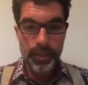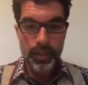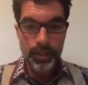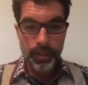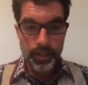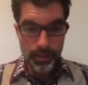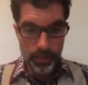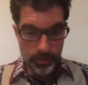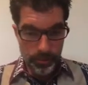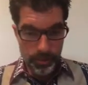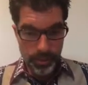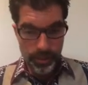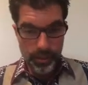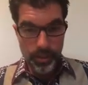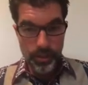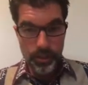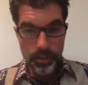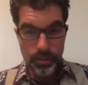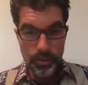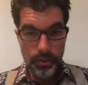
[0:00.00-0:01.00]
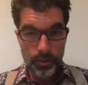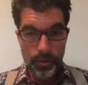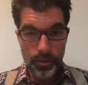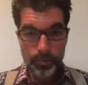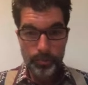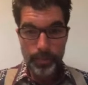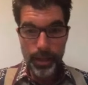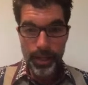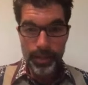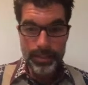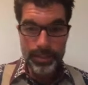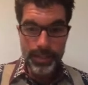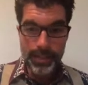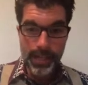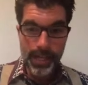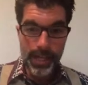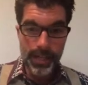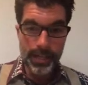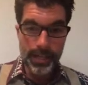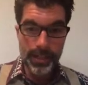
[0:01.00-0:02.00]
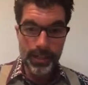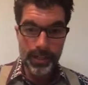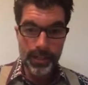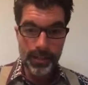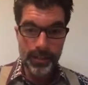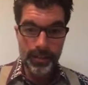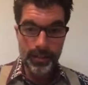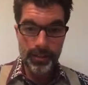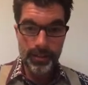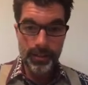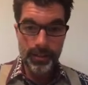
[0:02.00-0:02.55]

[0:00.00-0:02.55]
Here we go, paste that in.